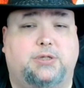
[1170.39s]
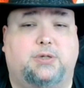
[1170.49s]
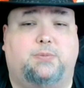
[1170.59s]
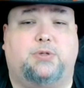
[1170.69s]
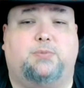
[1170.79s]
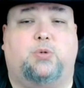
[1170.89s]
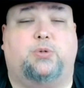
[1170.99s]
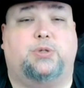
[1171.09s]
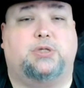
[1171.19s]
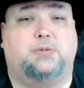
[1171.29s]
so much more
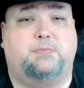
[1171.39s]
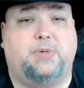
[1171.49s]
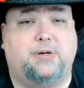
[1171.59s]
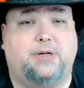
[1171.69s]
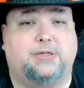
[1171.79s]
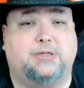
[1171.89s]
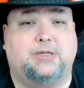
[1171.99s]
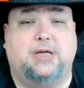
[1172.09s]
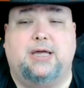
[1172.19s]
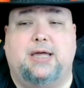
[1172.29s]
to experience.
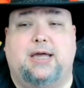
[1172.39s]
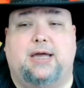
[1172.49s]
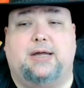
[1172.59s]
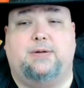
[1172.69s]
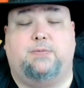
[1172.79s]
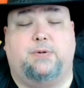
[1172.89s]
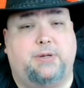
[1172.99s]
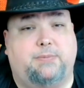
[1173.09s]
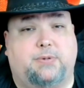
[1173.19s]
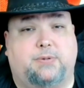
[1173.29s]
And
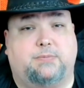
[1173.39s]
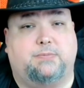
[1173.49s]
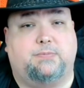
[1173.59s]
remember,